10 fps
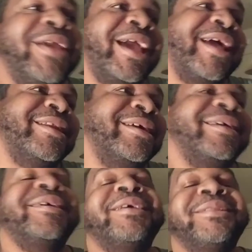end
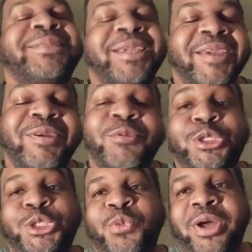to give you
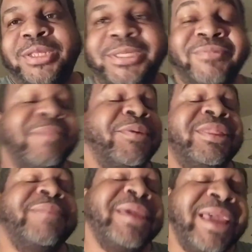what you want. If they put in
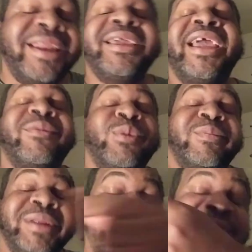the beginning, everyone
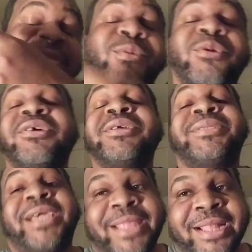will believe that the words,
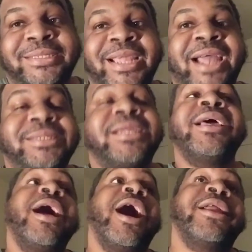and that's that.
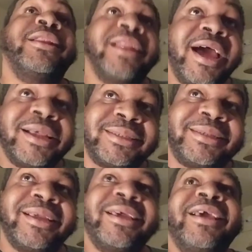
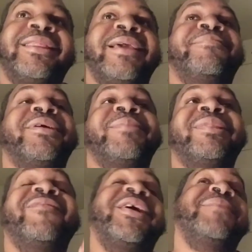Unless they put them in
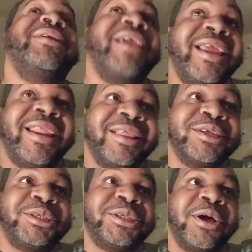the very beginning of the
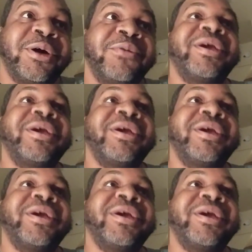show,